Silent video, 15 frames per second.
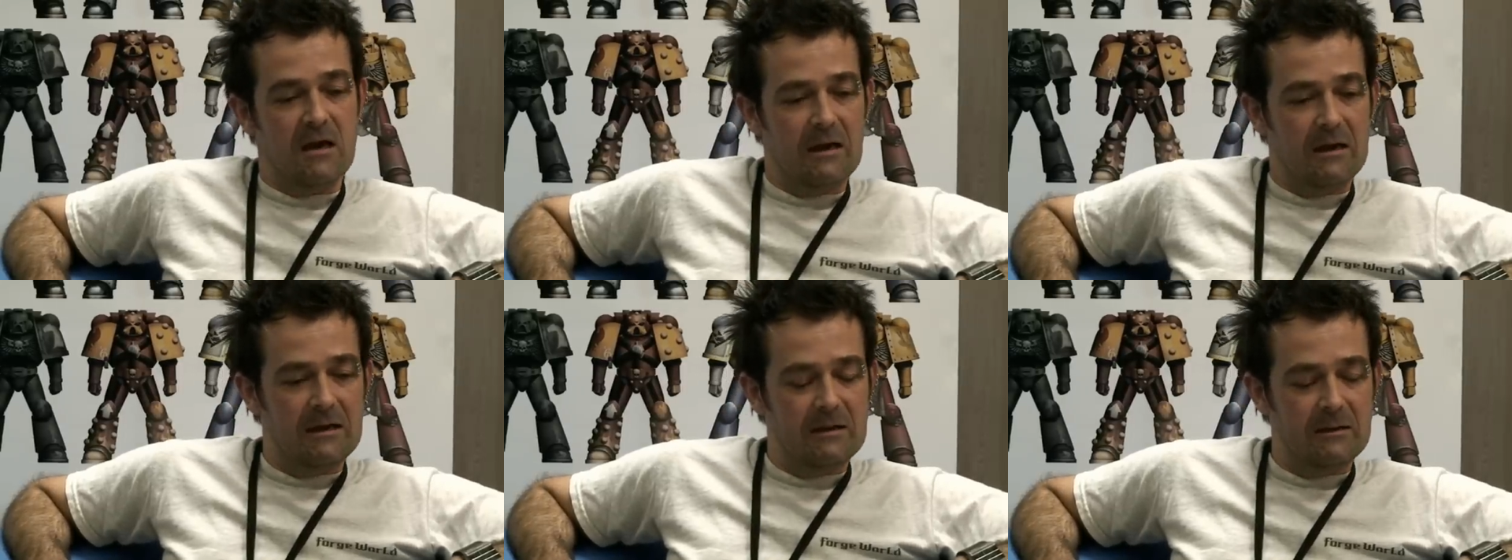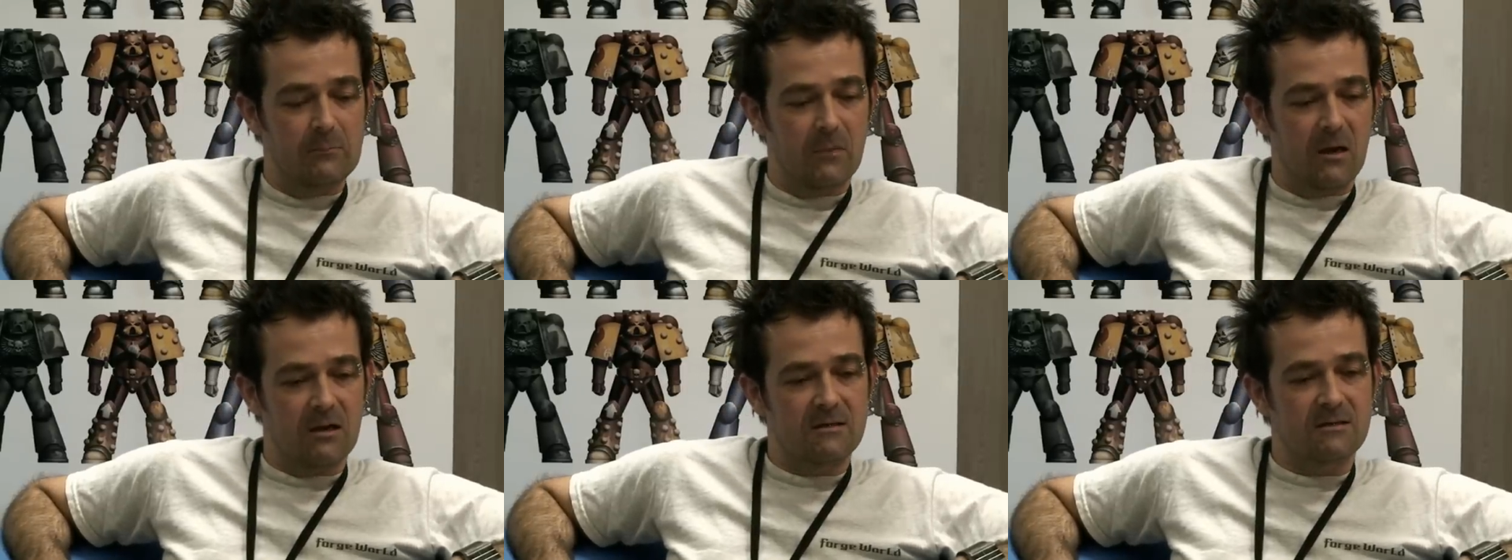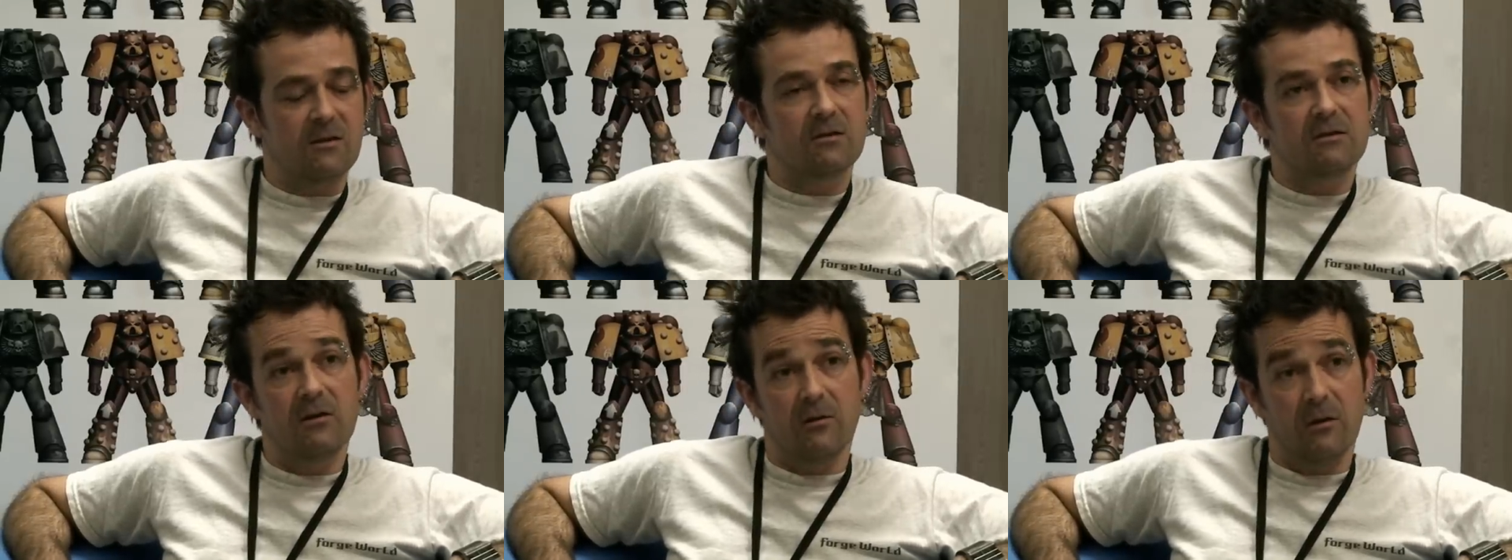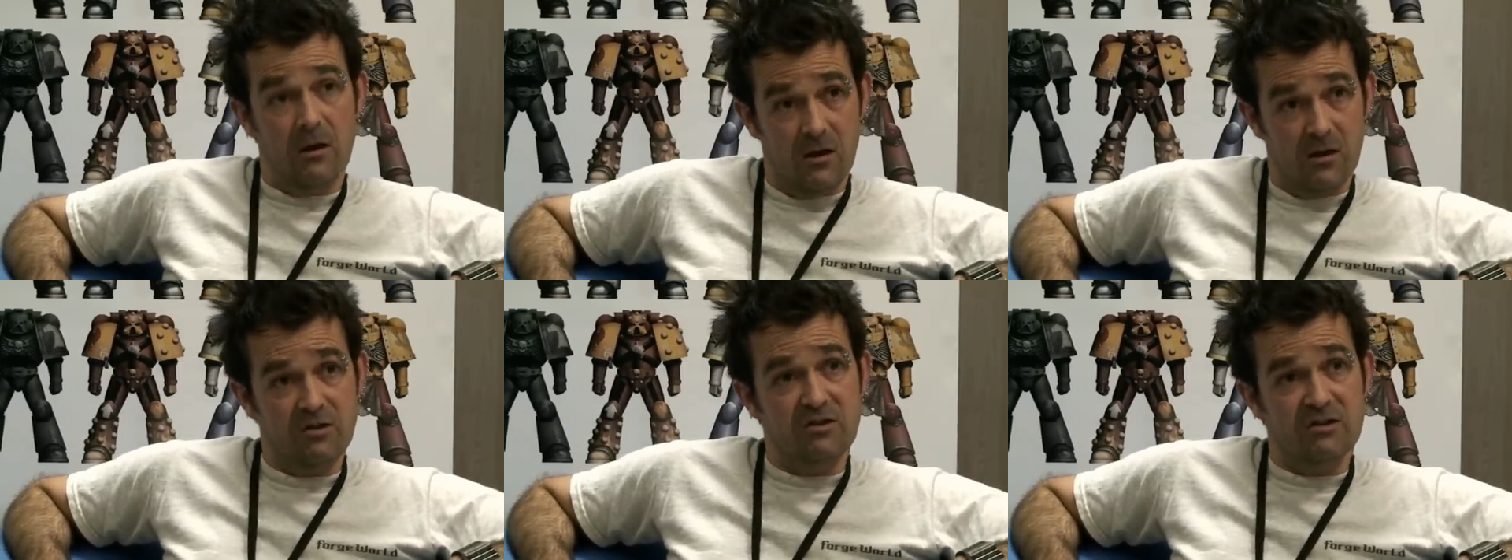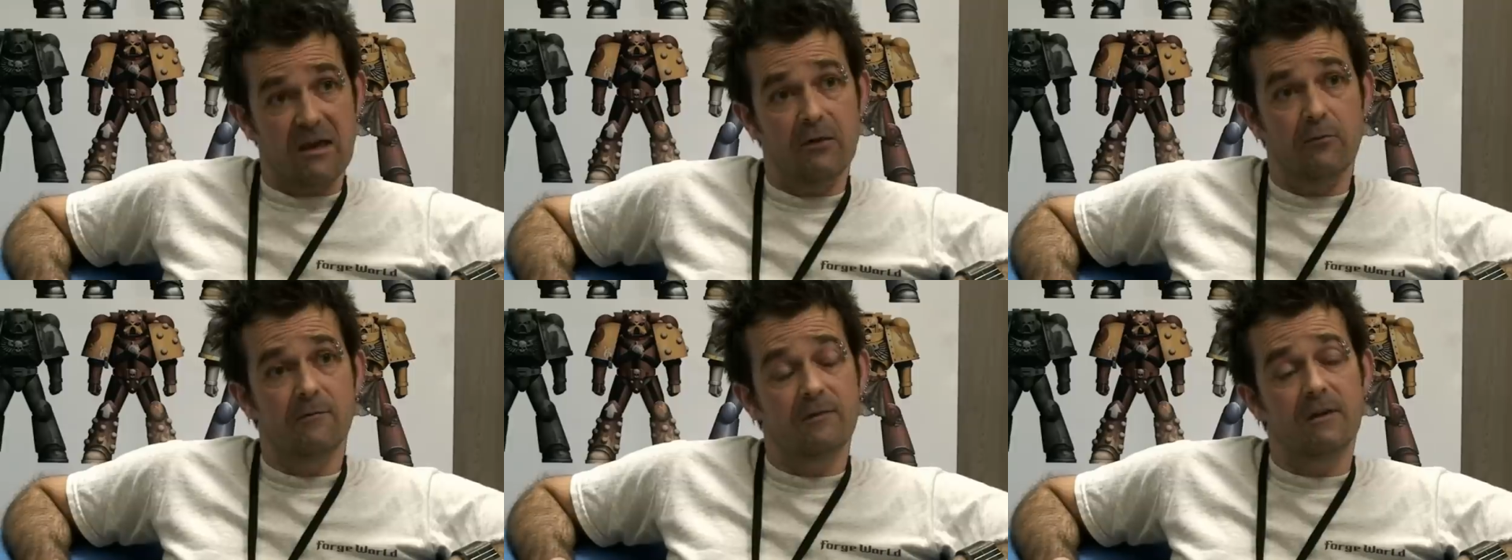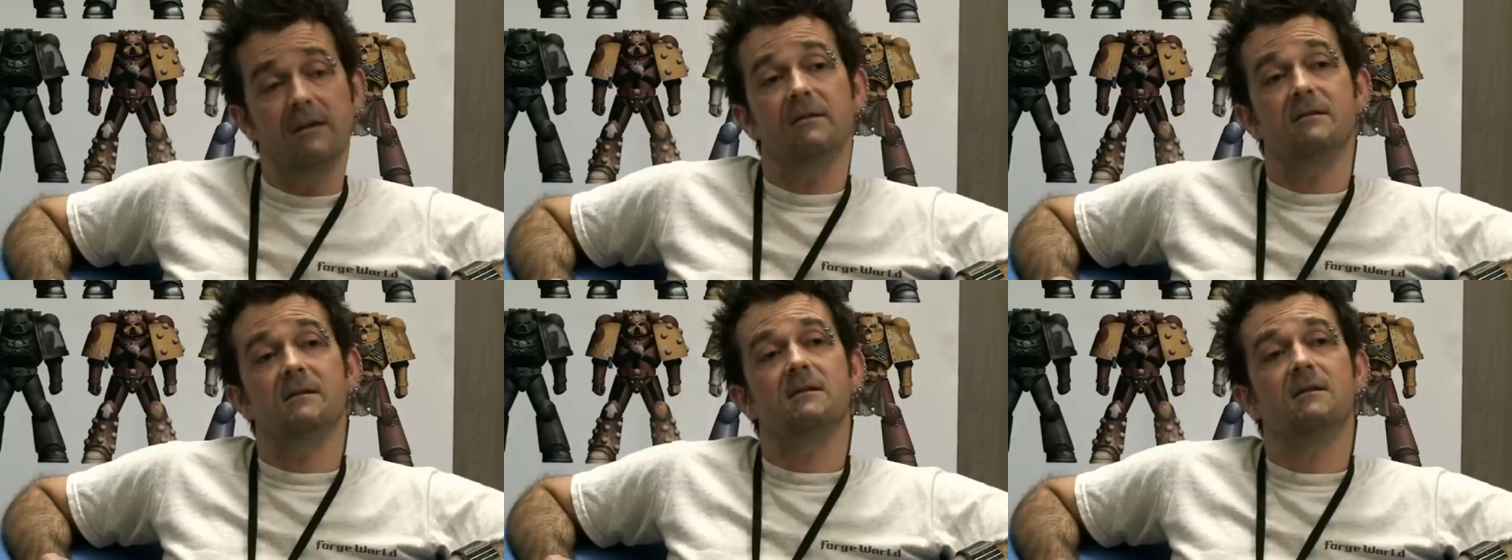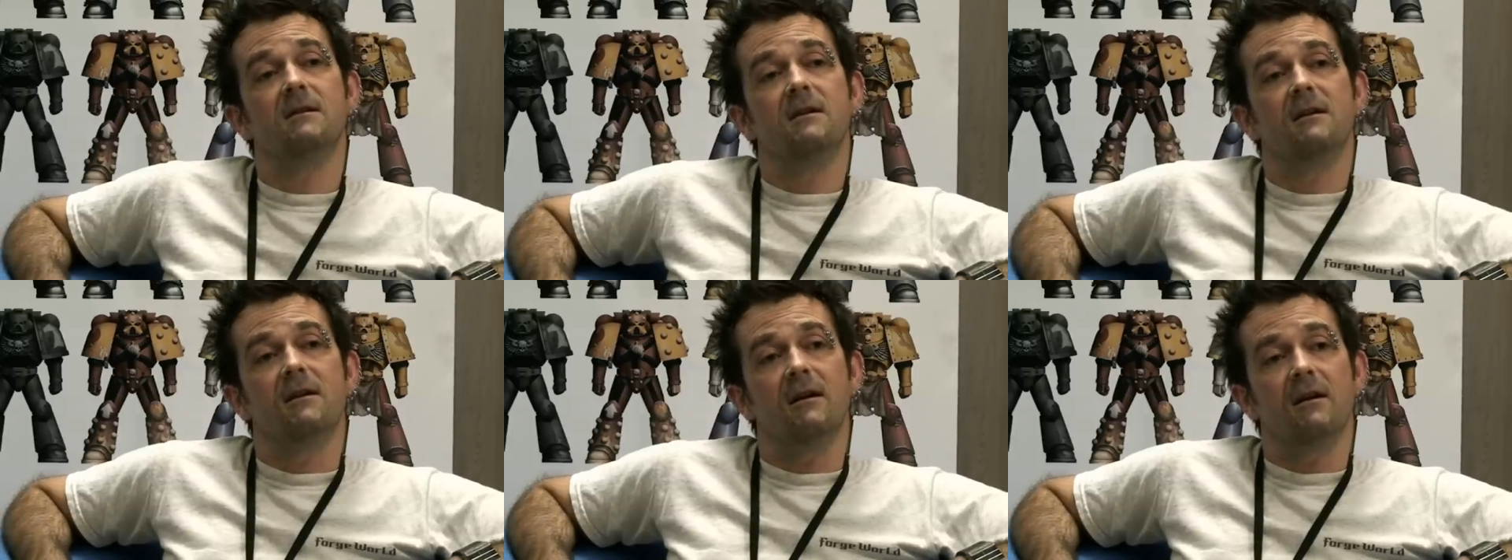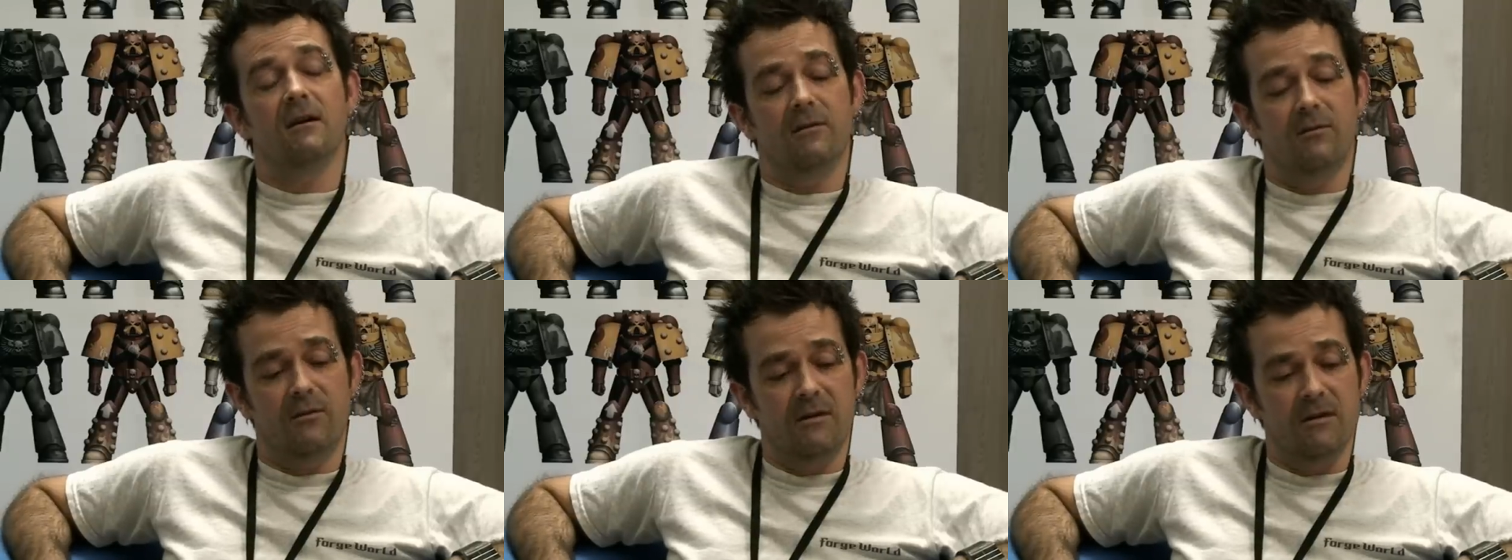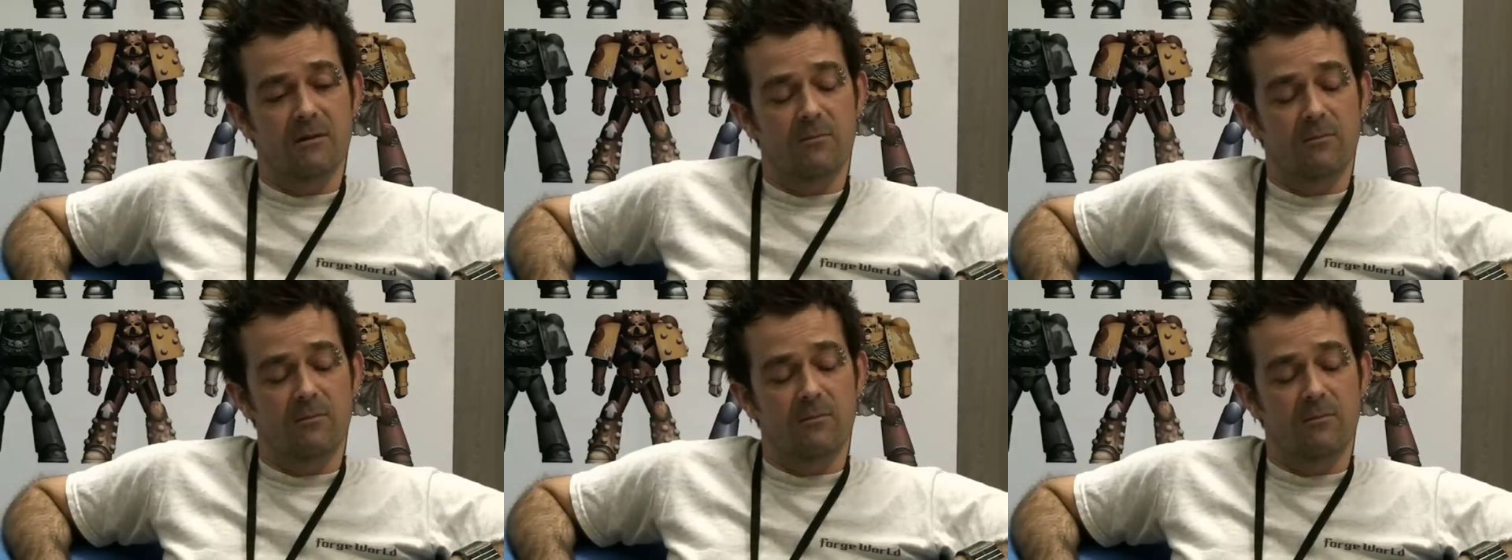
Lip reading: I started on the large-scale figures, and